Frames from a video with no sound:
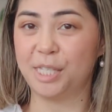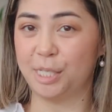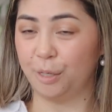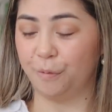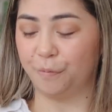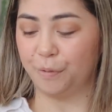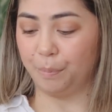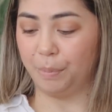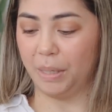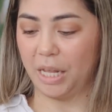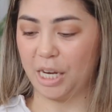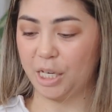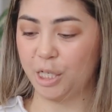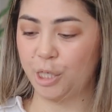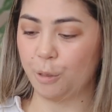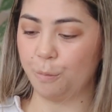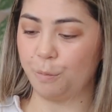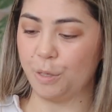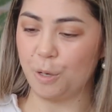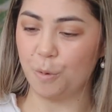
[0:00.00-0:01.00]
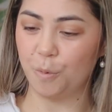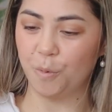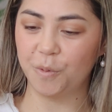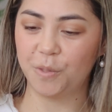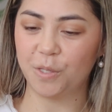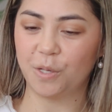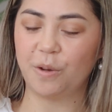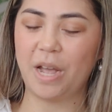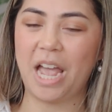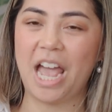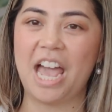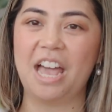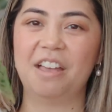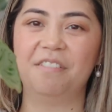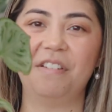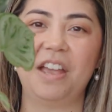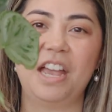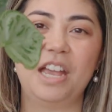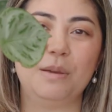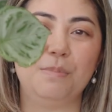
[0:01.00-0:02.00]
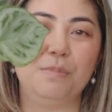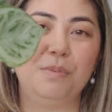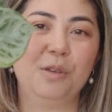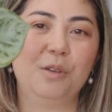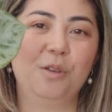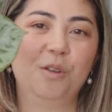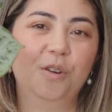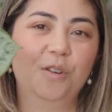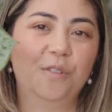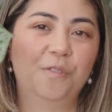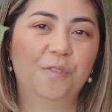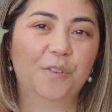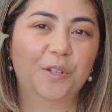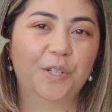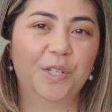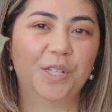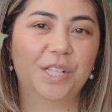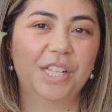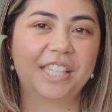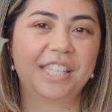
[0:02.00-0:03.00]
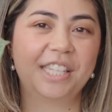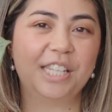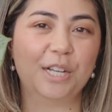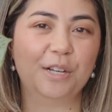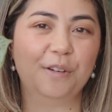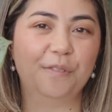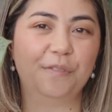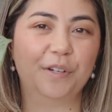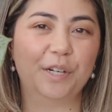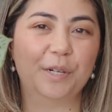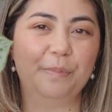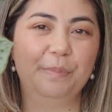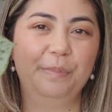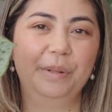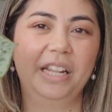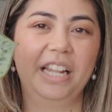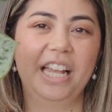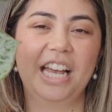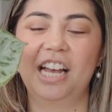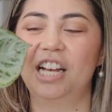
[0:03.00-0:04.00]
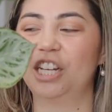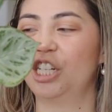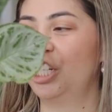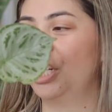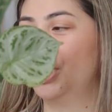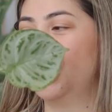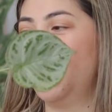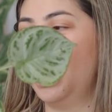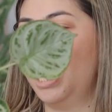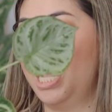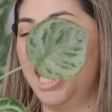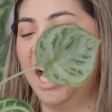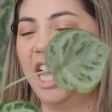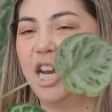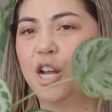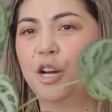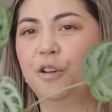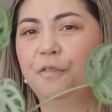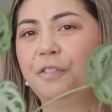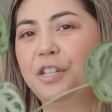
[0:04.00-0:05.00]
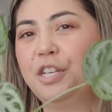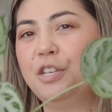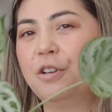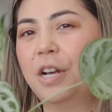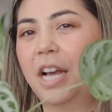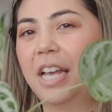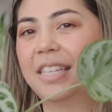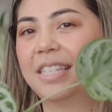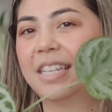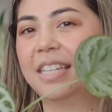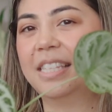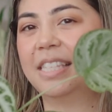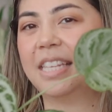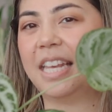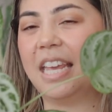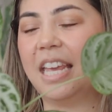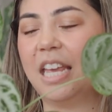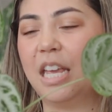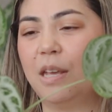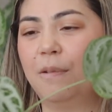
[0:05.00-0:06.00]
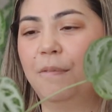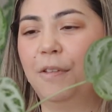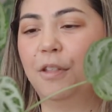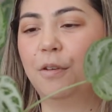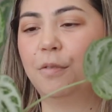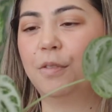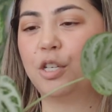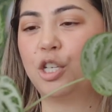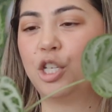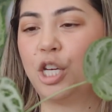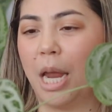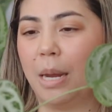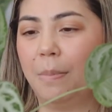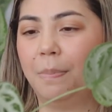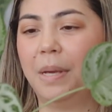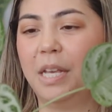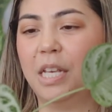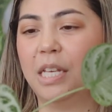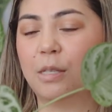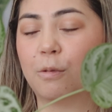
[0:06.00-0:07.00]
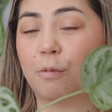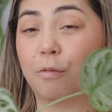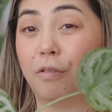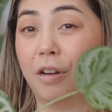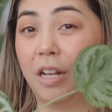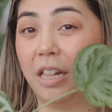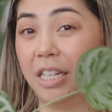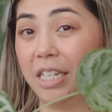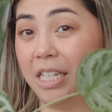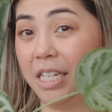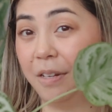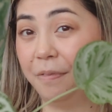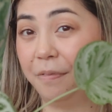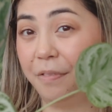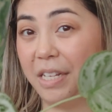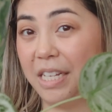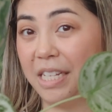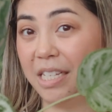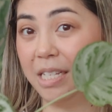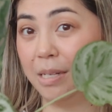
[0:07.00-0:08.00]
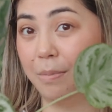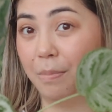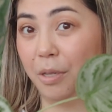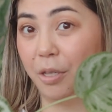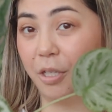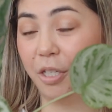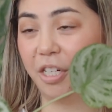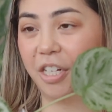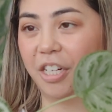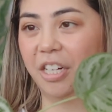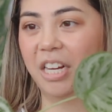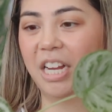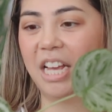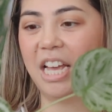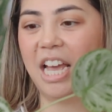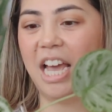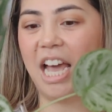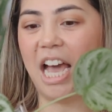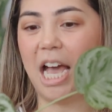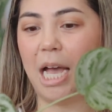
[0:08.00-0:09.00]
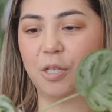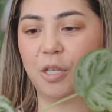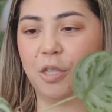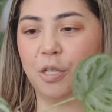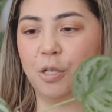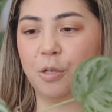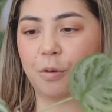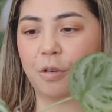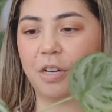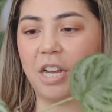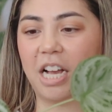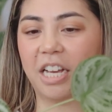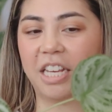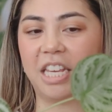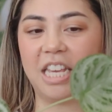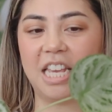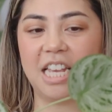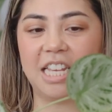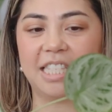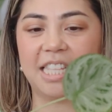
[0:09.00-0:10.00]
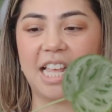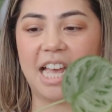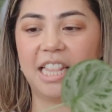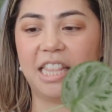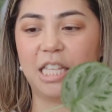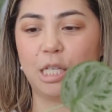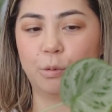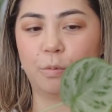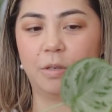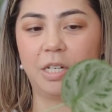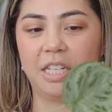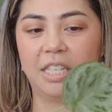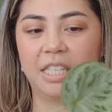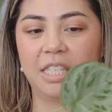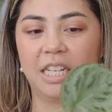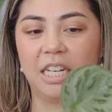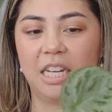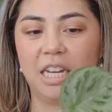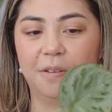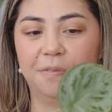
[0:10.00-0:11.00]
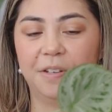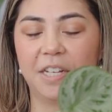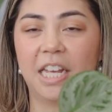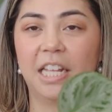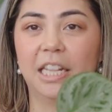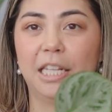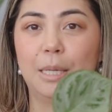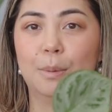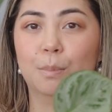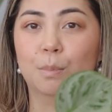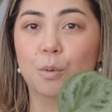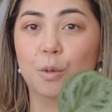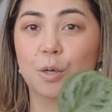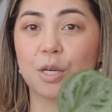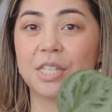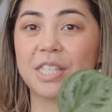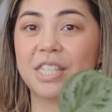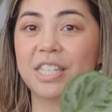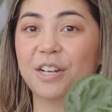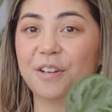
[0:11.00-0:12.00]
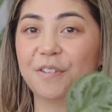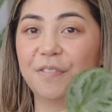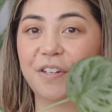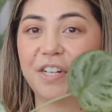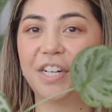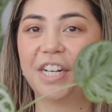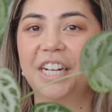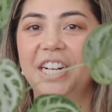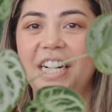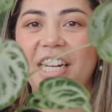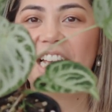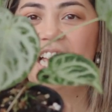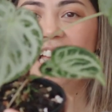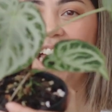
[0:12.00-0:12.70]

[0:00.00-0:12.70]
silver blush, we also have a beautiful silver blush. And hopefully you guys can see, even though the shape is relatively similar to the Dorayaki, is that this one is significantly more silver.